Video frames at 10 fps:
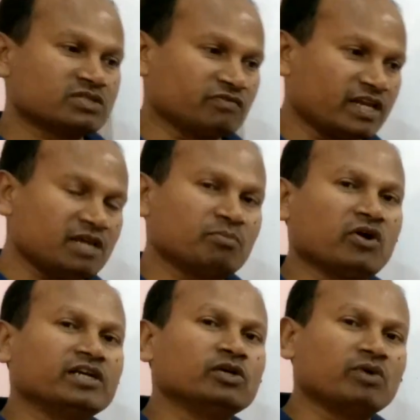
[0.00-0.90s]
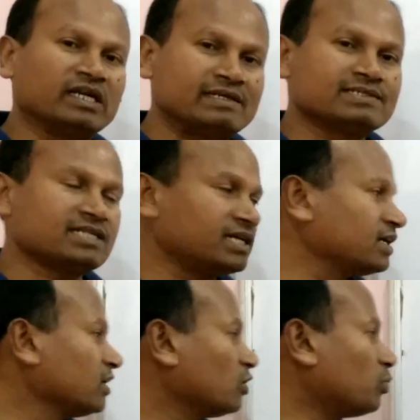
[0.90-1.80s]
very important to
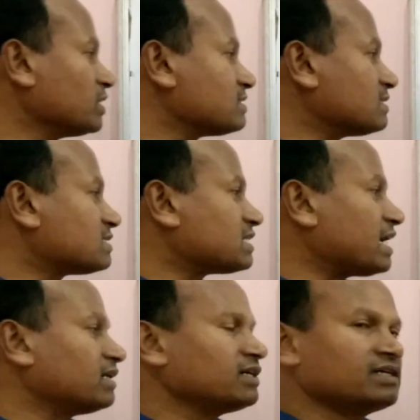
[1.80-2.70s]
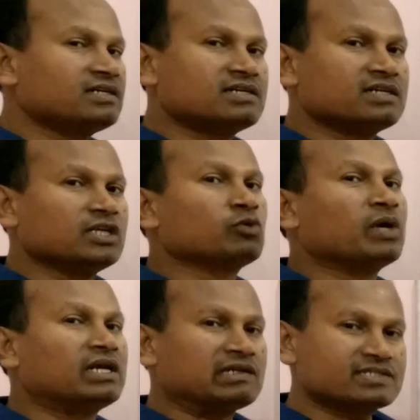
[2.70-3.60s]
understand what is the standard
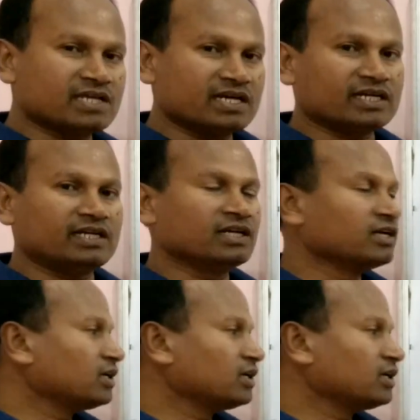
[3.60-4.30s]
equivalent circuit